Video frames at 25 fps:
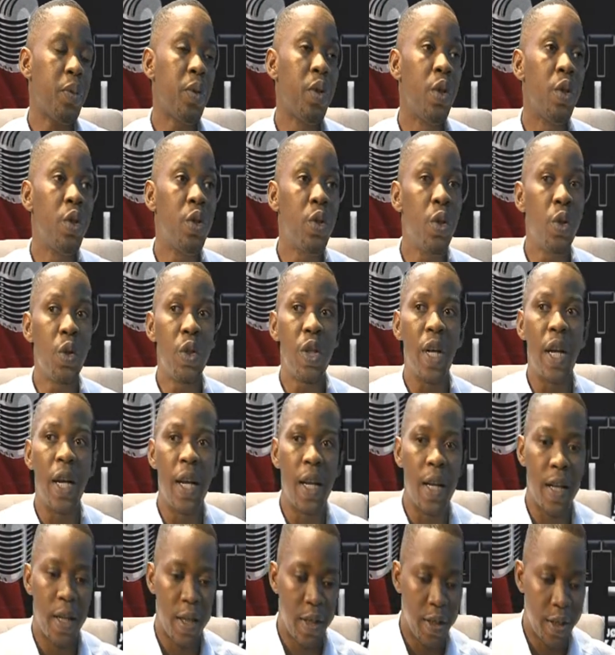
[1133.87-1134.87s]
social
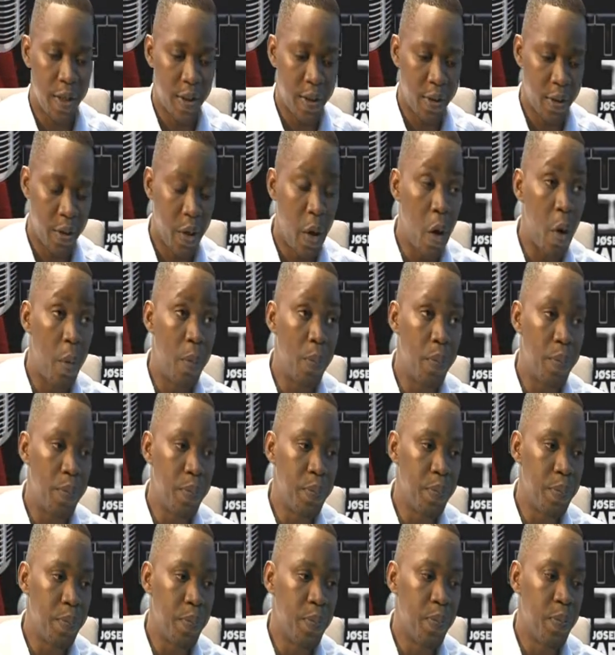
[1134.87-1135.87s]
norm
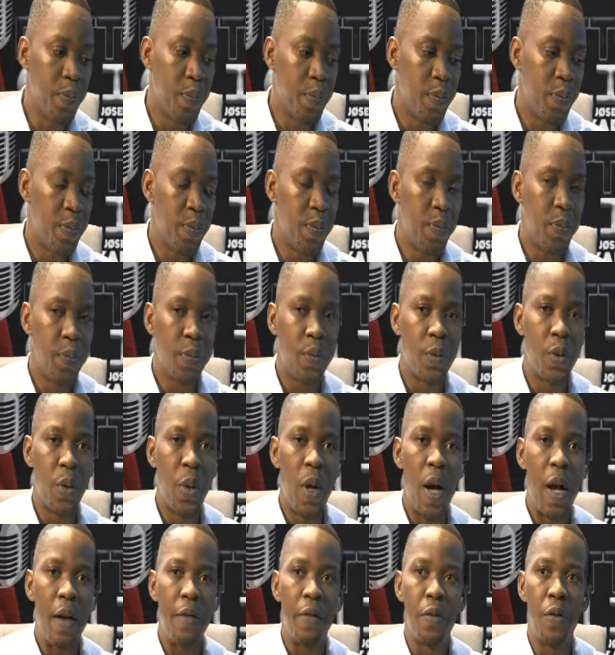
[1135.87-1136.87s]
to
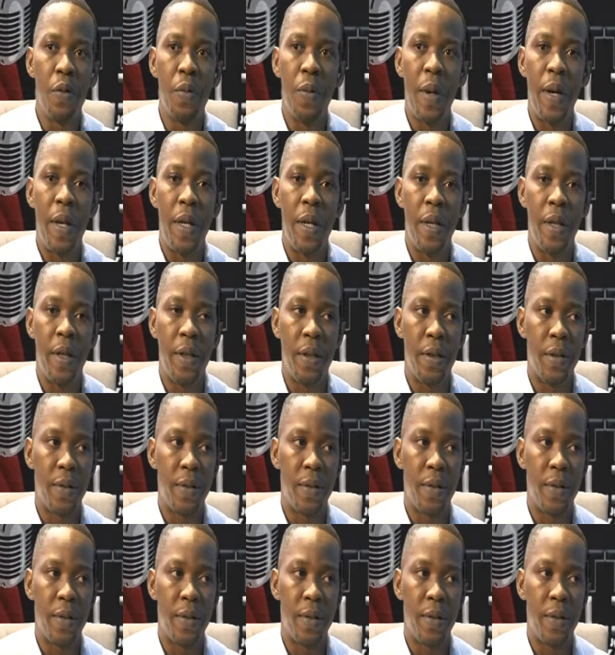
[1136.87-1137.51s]
have too many